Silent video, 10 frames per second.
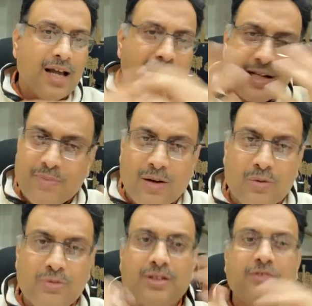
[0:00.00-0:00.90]
And it may
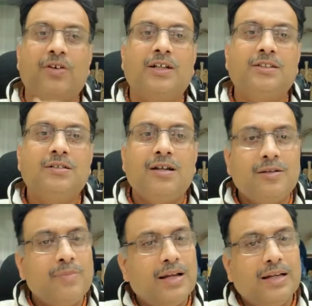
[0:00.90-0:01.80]
lose its function or
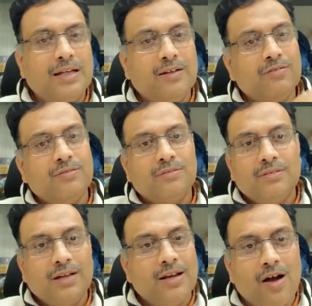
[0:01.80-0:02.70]
it may give
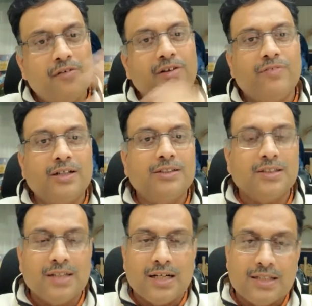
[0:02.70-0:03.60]
a novel
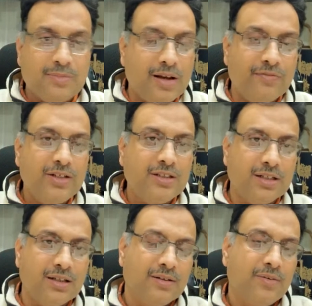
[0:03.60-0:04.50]
function that is beneficial.